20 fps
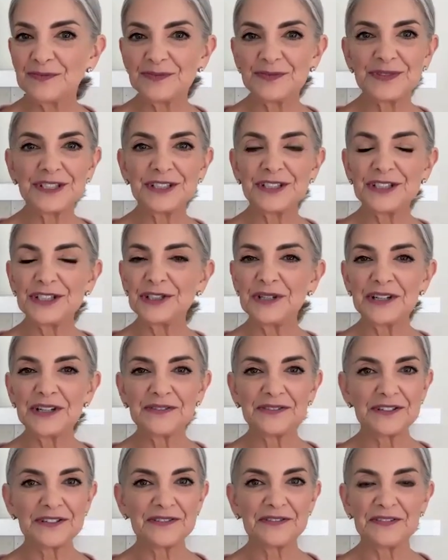did you
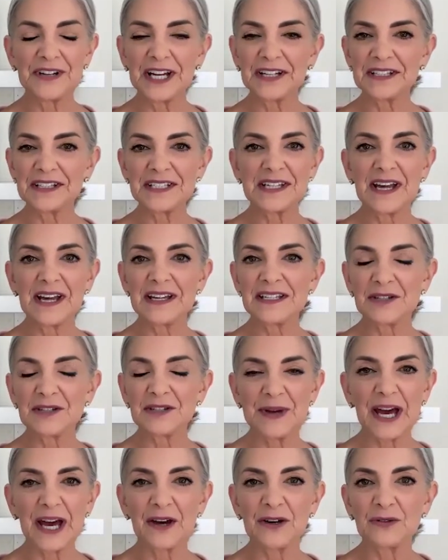ever fantasize
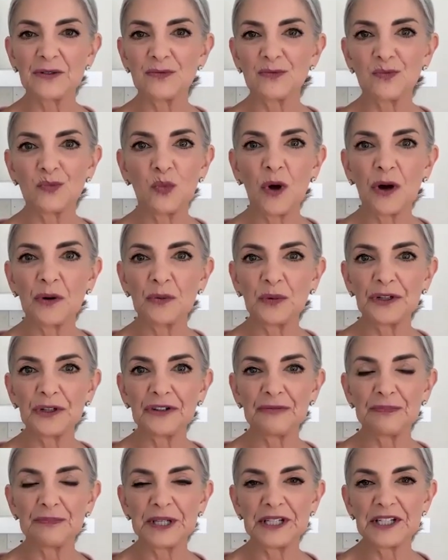about what would
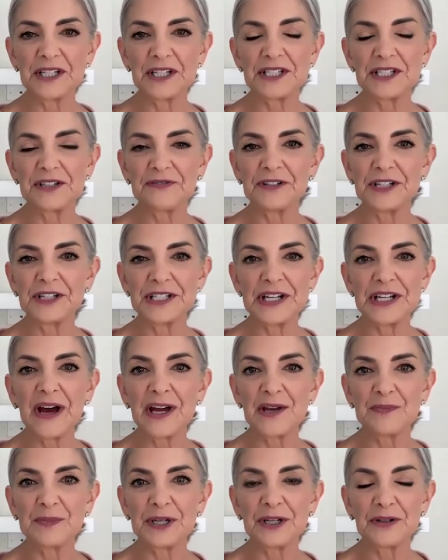have been a different
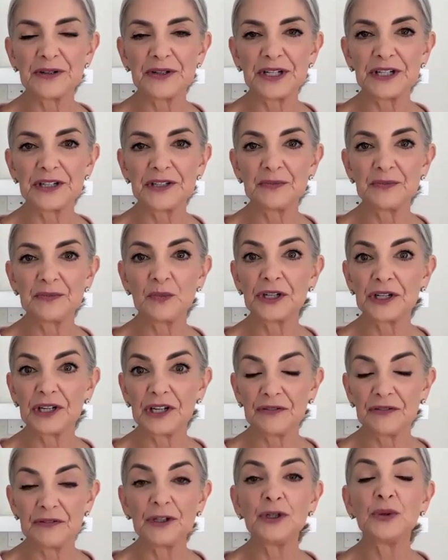time period
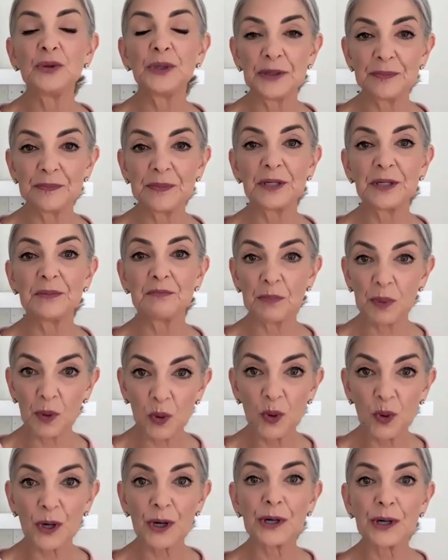if you had been
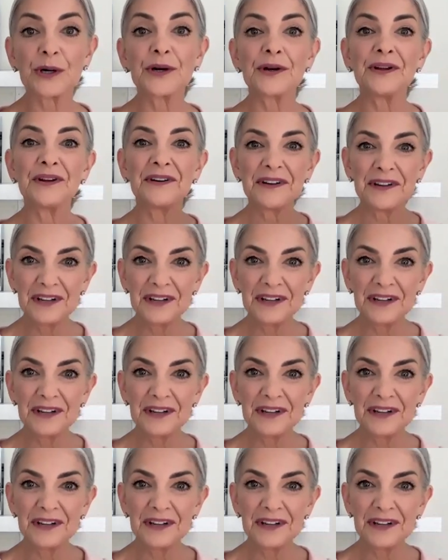born?